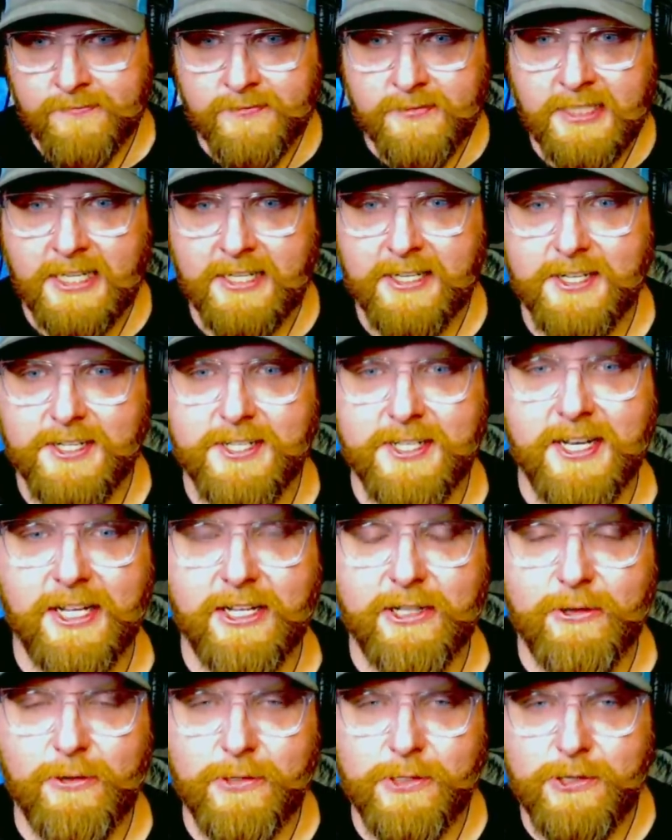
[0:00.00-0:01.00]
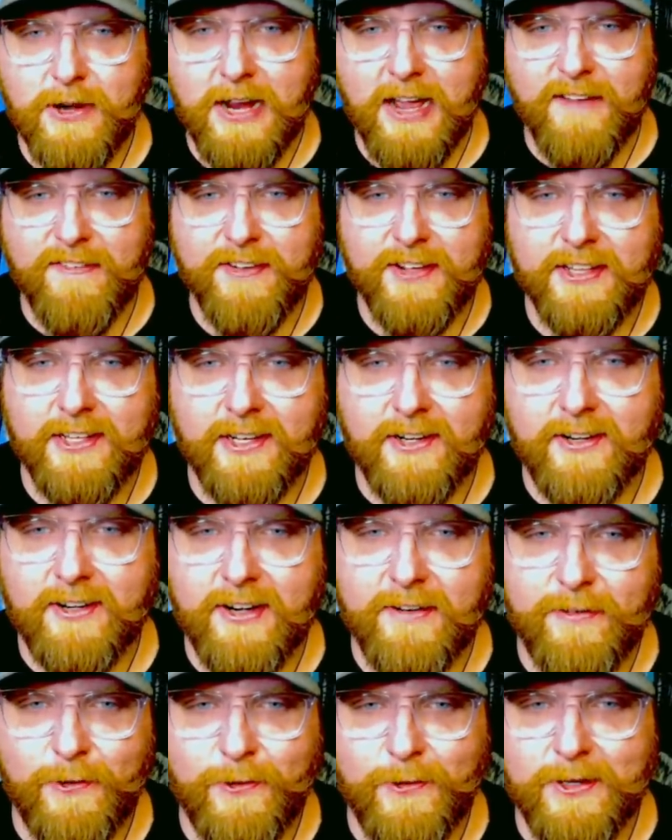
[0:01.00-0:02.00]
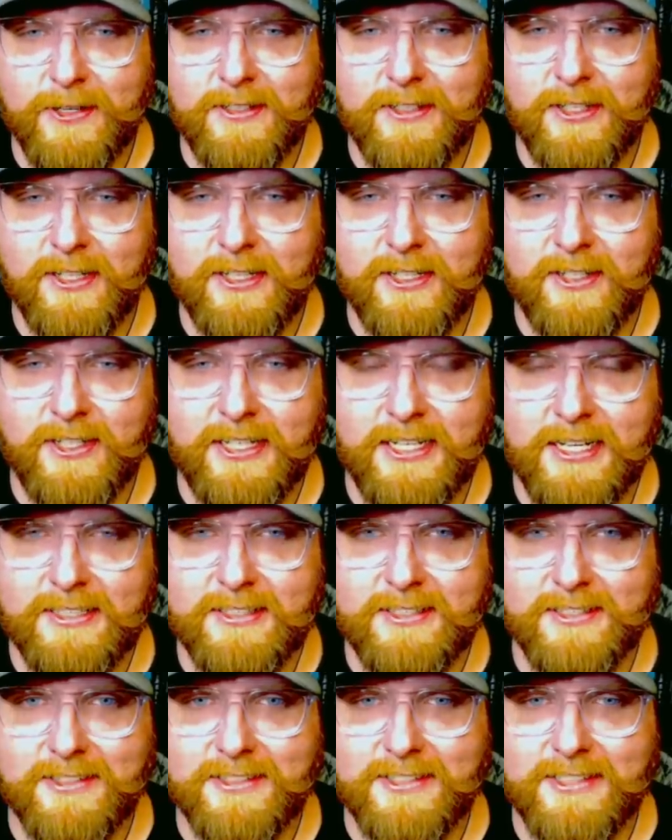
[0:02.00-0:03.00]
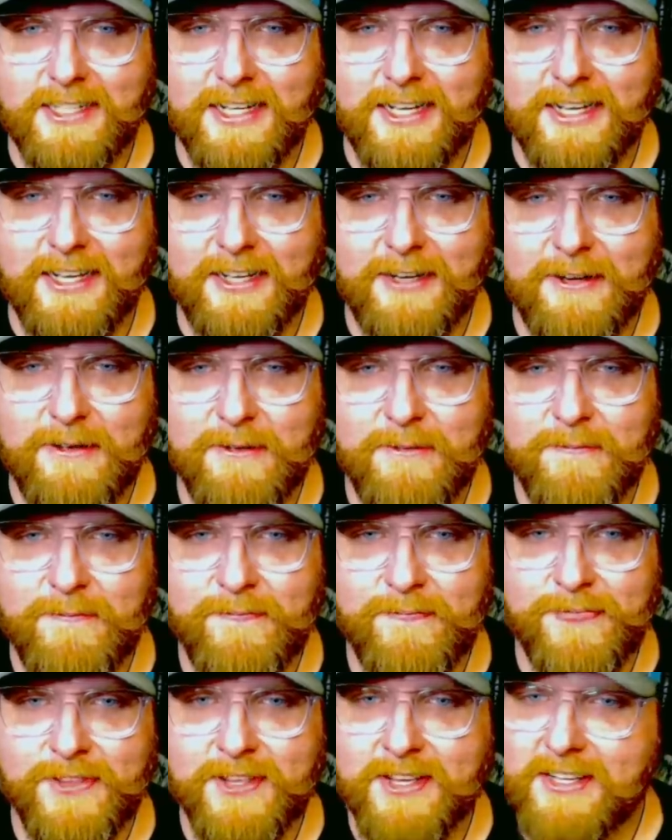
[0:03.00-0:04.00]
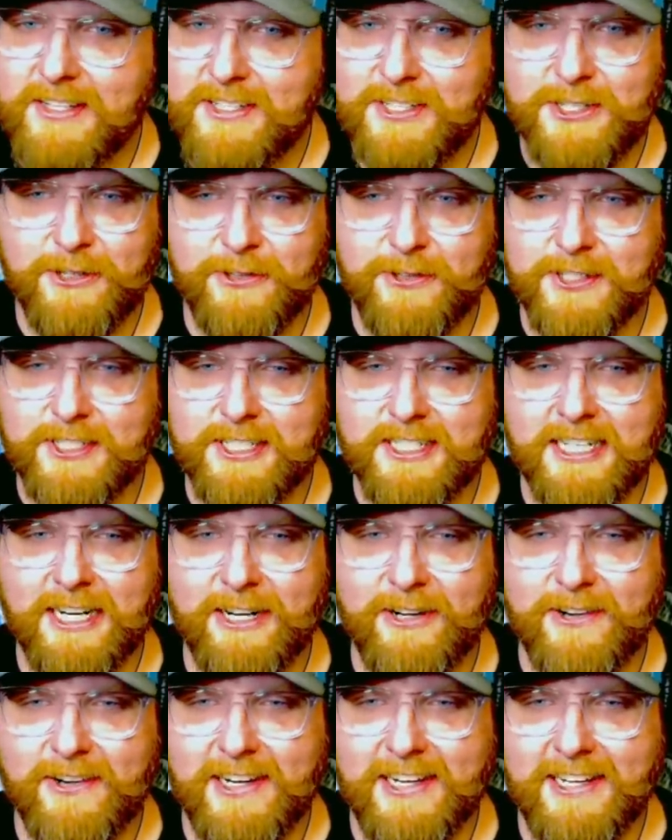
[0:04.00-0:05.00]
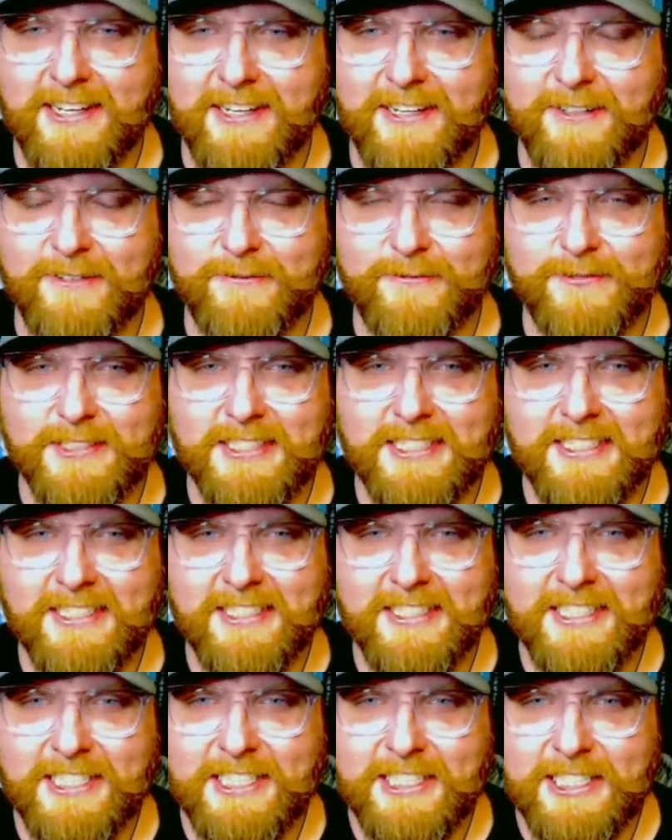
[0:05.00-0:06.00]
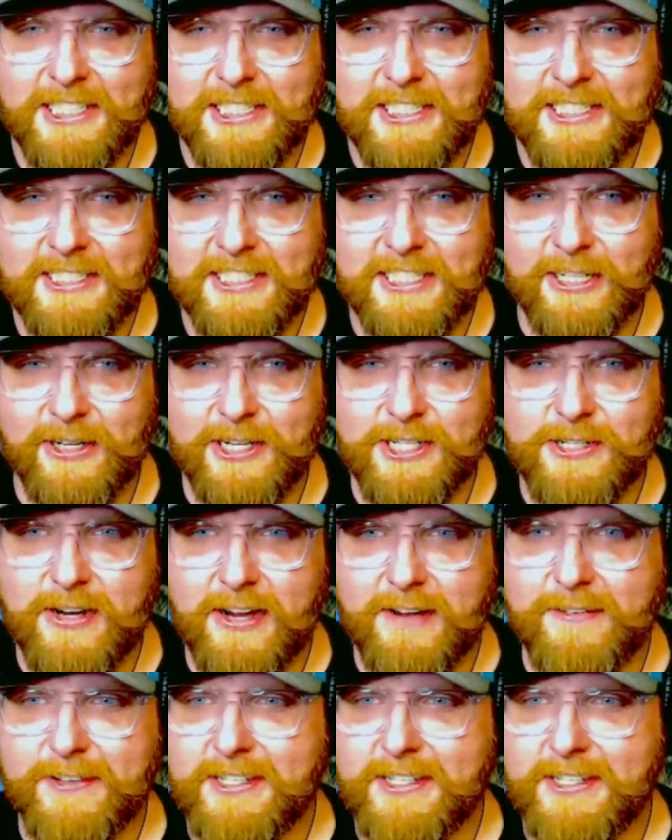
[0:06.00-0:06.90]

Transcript: Had to sneak through traffic there. Everyone luckily got to the side. Still a scary, scary driving